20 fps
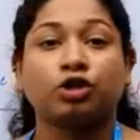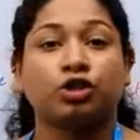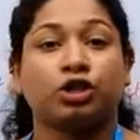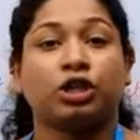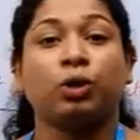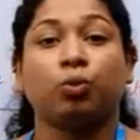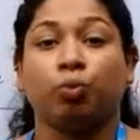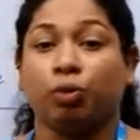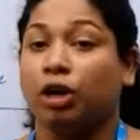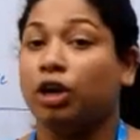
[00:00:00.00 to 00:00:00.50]

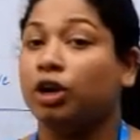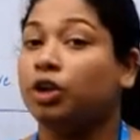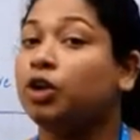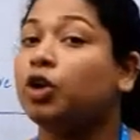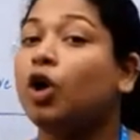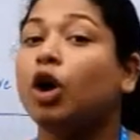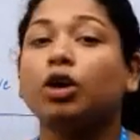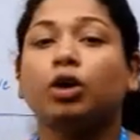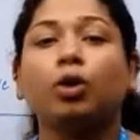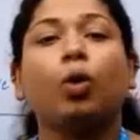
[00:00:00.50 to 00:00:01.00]
she will
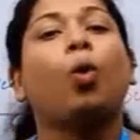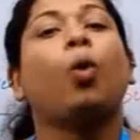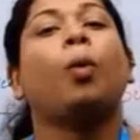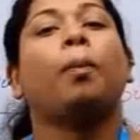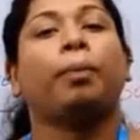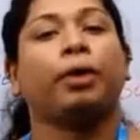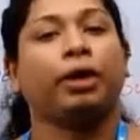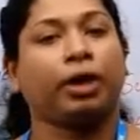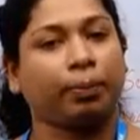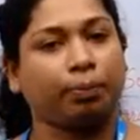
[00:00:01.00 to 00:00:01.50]
not
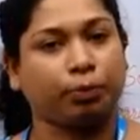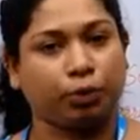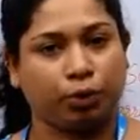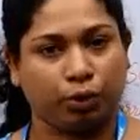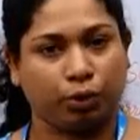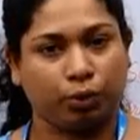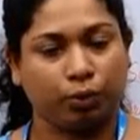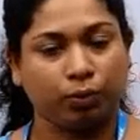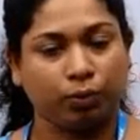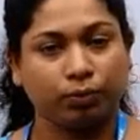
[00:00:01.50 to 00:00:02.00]
open up
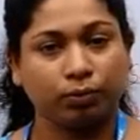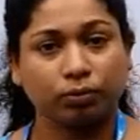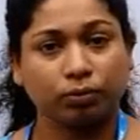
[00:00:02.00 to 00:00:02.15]
to you.